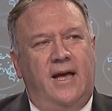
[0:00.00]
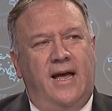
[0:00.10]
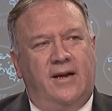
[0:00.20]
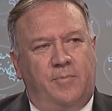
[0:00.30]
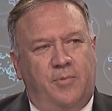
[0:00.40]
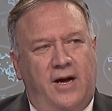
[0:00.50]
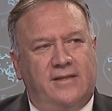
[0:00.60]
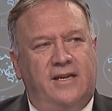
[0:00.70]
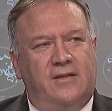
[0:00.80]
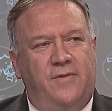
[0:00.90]
and to
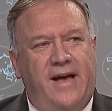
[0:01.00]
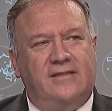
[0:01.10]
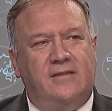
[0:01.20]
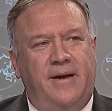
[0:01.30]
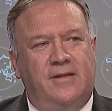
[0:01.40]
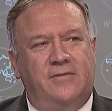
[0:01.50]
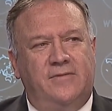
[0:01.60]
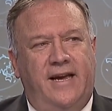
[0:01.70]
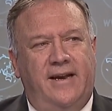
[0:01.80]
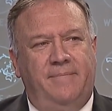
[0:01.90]
process vast amounts of
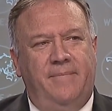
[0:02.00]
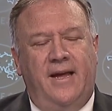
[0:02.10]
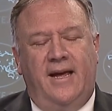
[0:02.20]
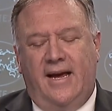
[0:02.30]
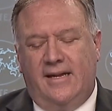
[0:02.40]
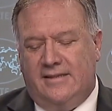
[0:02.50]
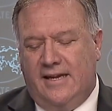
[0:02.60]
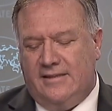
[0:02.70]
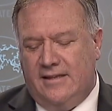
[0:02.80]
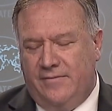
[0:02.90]
data and
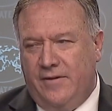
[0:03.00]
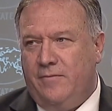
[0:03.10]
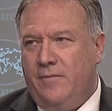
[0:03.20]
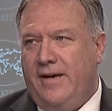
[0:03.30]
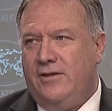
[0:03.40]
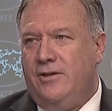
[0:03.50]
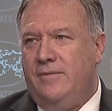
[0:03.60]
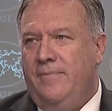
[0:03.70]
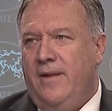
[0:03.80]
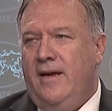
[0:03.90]
sensitive
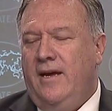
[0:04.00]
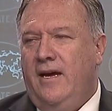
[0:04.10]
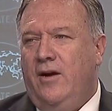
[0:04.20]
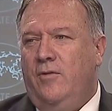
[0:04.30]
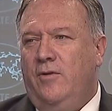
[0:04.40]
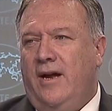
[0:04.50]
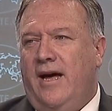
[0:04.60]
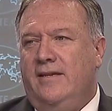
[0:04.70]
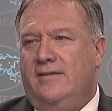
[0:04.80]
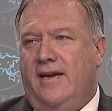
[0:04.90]
information here in the
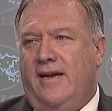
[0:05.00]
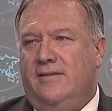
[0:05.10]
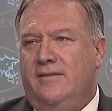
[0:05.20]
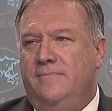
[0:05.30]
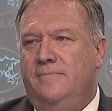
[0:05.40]
United States.